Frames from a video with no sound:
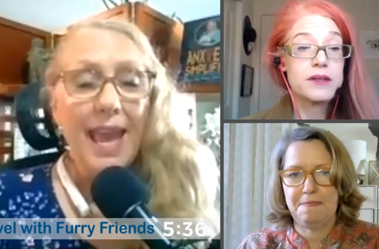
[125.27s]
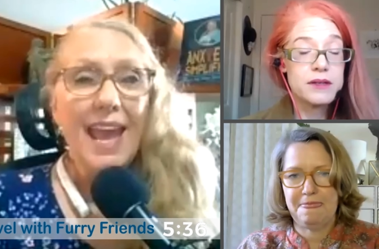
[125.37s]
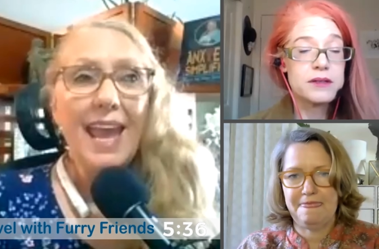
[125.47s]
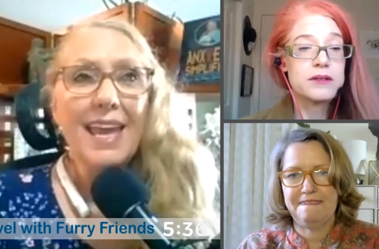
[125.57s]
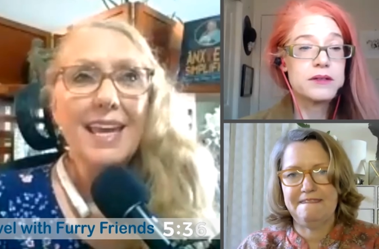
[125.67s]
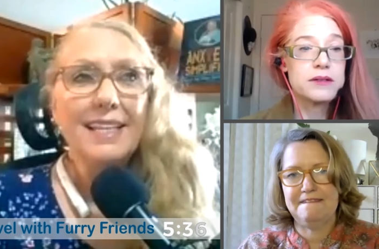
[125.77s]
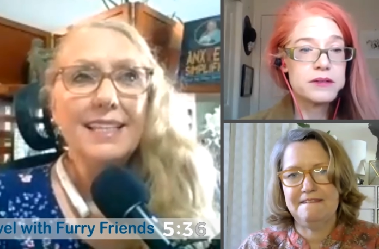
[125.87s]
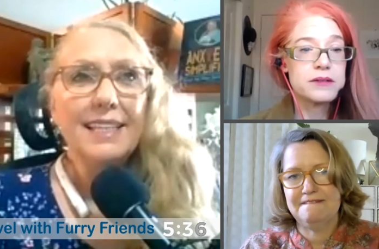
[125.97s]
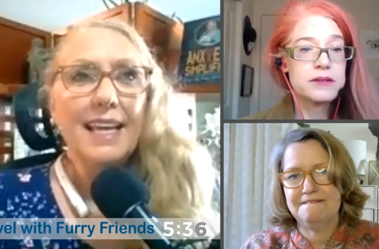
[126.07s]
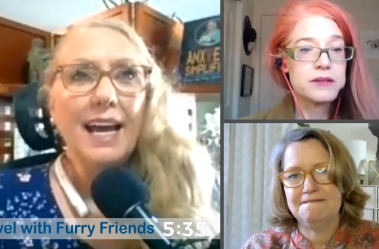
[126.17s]
Speaker 1: And
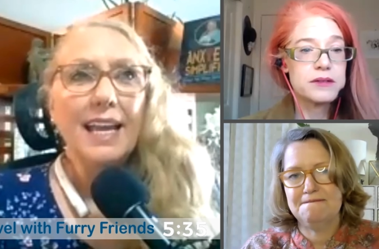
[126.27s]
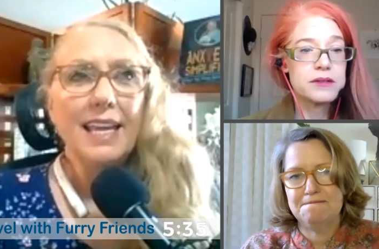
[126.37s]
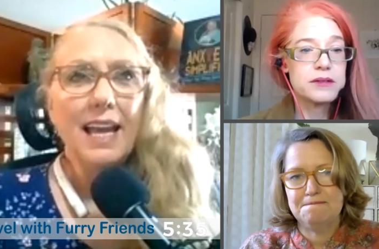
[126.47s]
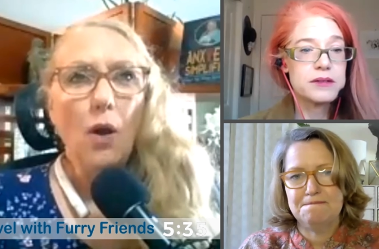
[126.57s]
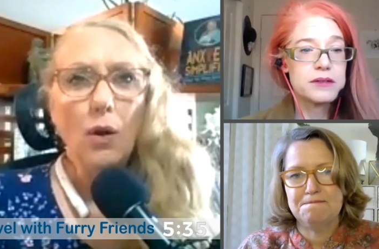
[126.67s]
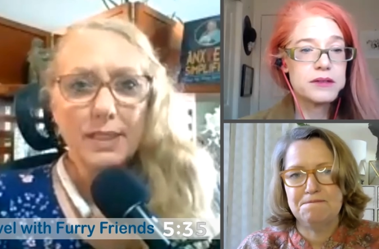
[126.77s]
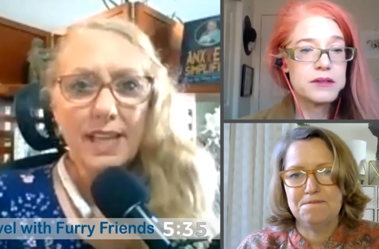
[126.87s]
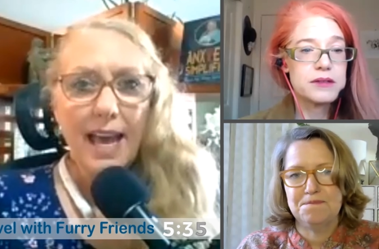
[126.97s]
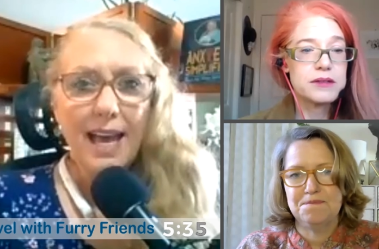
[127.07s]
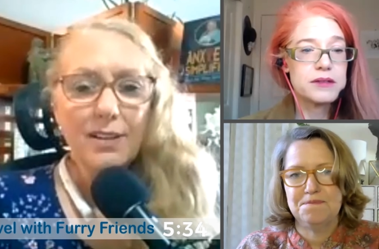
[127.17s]

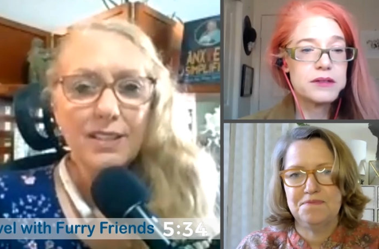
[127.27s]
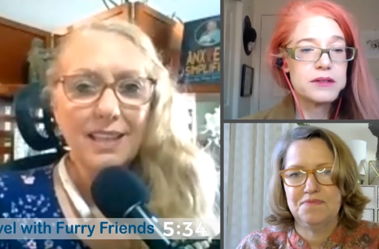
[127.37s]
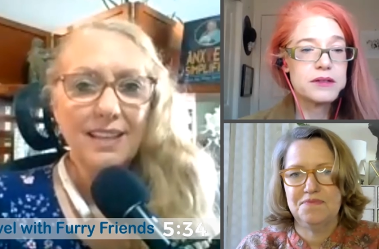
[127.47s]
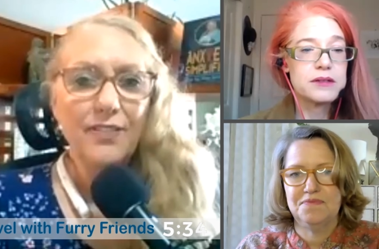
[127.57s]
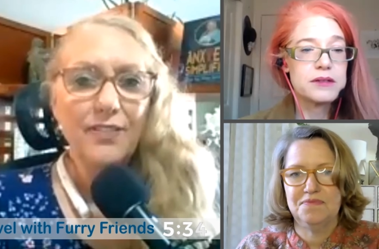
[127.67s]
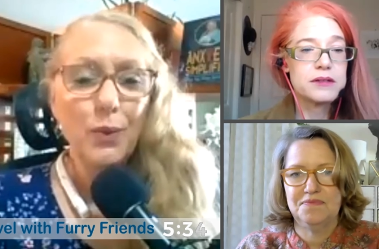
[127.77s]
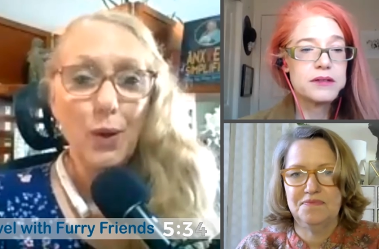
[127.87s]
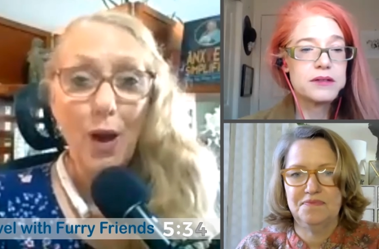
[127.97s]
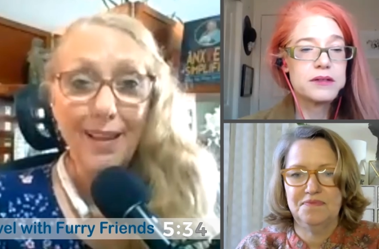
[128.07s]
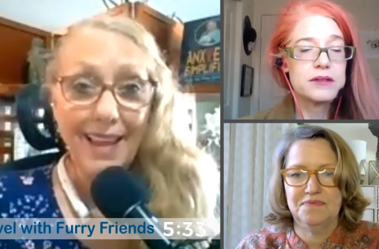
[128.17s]
hotels, if you
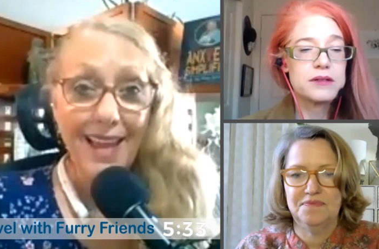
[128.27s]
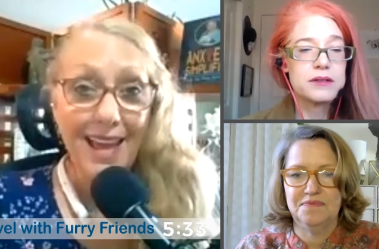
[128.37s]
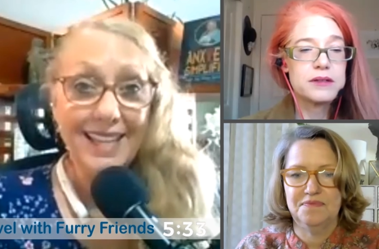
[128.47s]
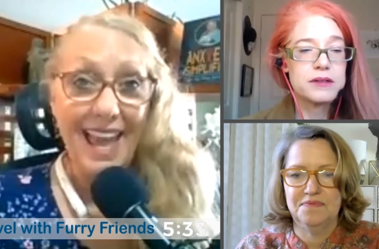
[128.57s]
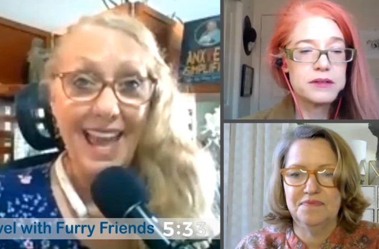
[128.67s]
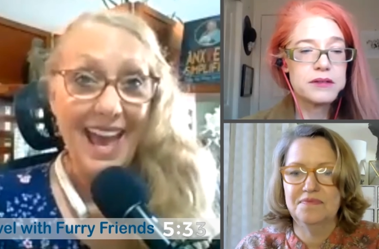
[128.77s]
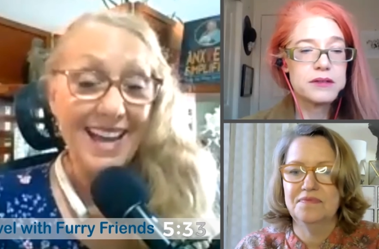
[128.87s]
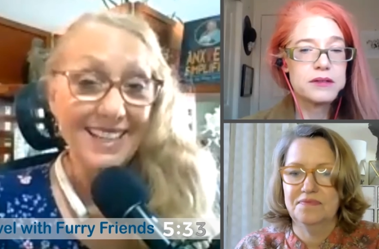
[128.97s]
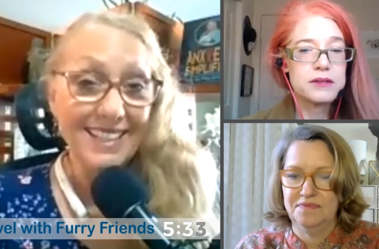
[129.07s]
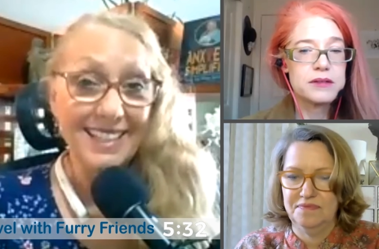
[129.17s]
call ahead and
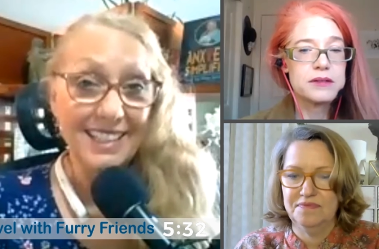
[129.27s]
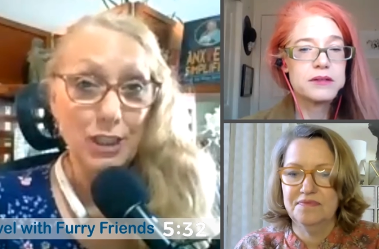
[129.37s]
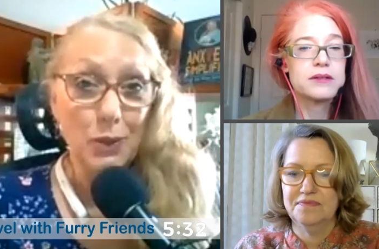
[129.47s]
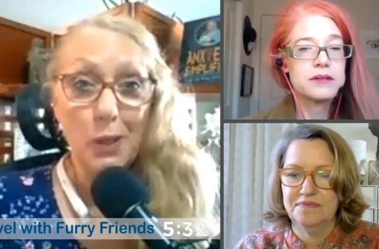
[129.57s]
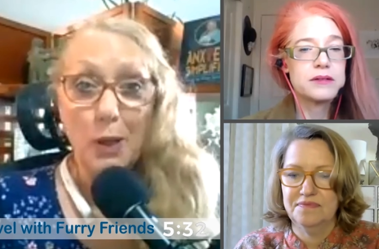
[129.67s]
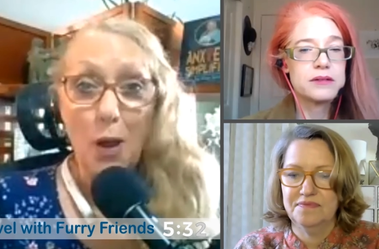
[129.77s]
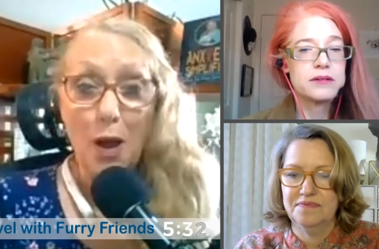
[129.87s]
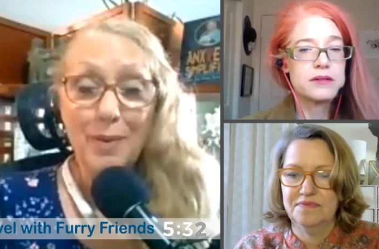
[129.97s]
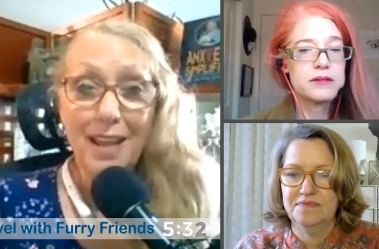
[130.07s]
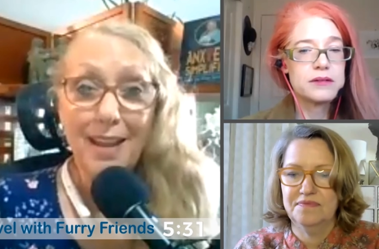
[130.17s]
ask, do you
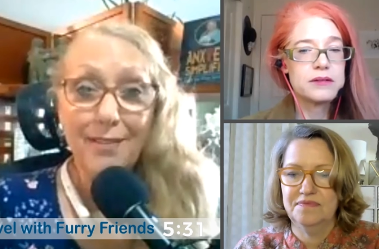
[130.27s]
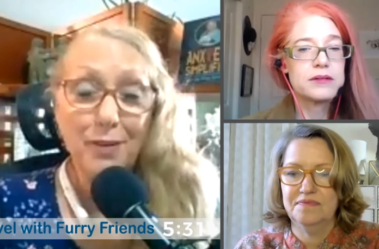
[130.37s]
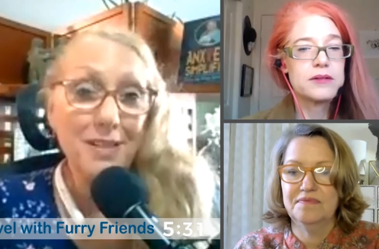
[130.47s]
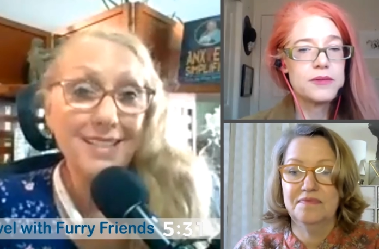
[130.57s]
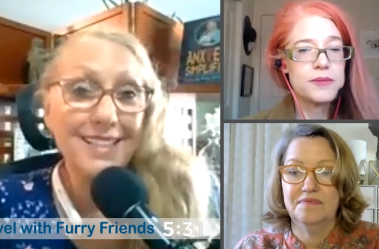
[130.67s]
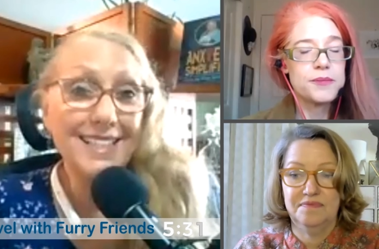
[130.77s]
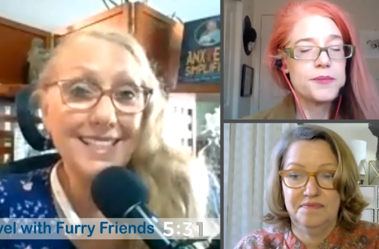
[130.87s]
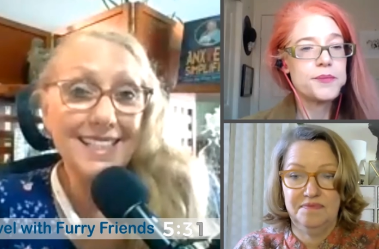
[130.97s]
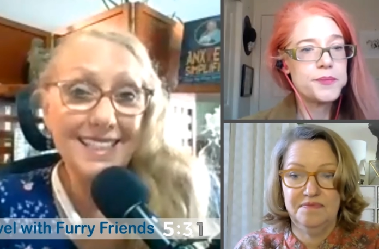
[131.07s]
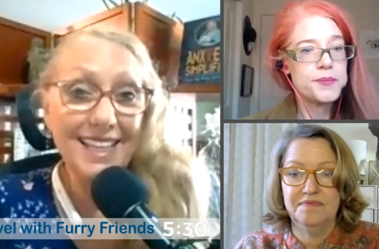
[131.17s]
accommodate for
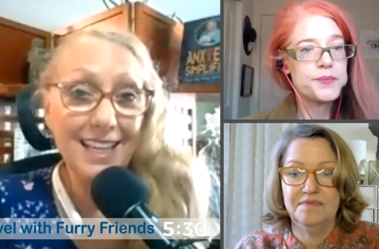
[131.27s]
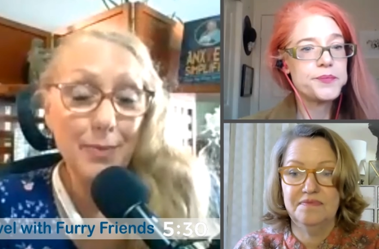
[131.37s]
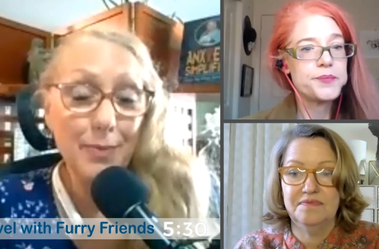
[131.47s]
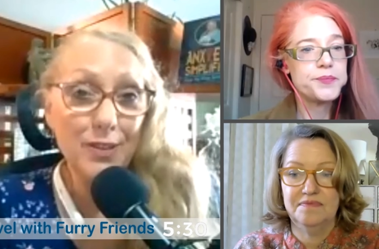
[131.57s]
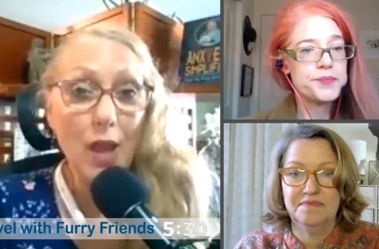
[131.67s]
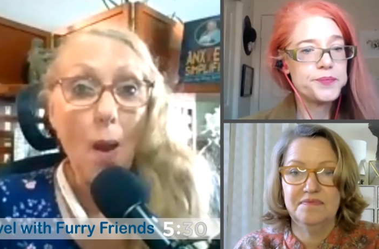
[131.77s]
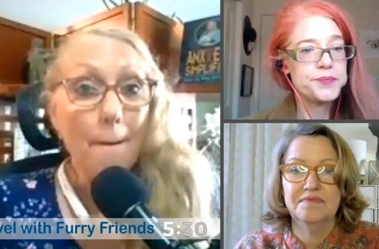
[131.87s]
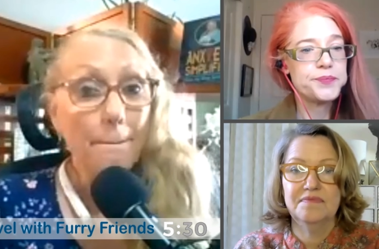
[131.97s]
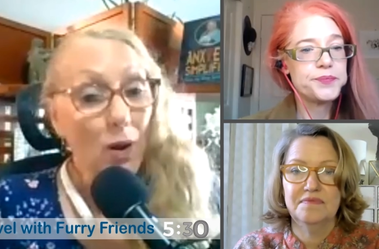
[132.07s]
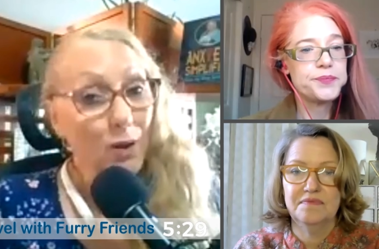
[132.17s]
assistance animals?
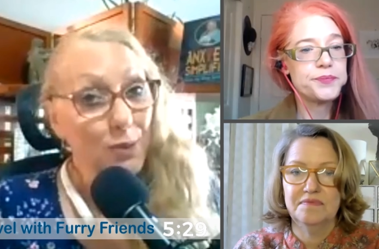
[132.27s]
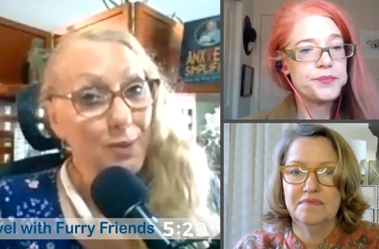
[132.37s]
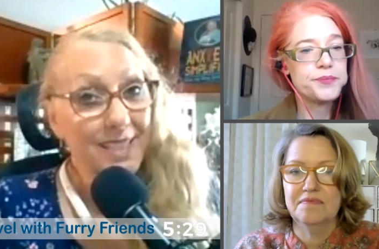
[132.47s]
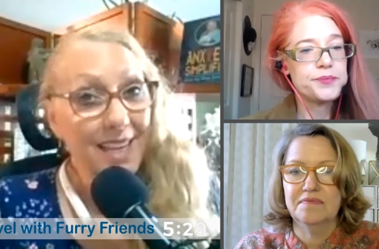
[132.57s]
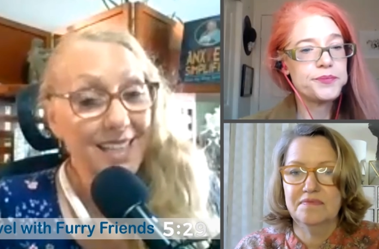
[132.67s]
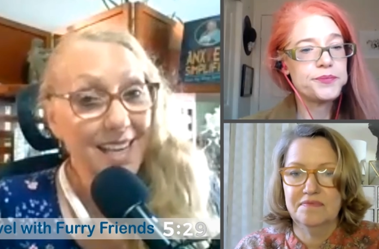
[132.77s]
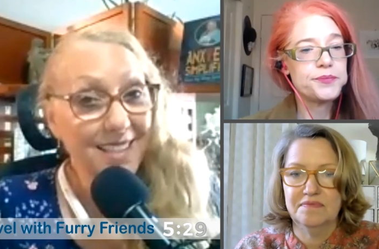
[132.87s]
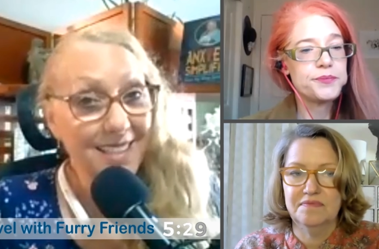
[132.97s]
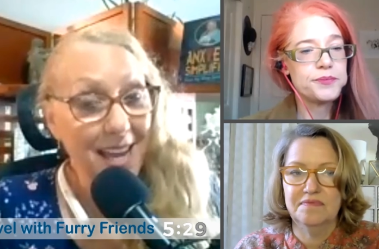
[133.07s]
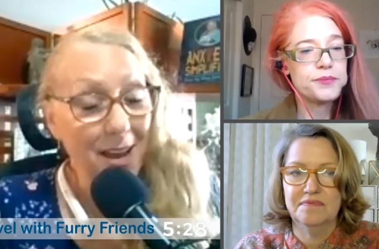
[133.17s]
Most will say
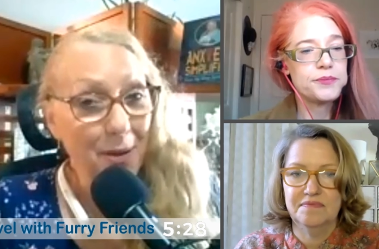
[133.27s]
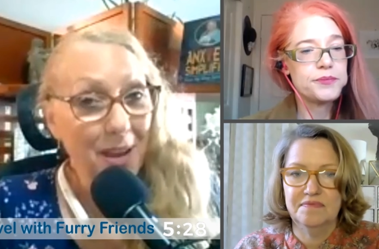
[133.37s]
yes now.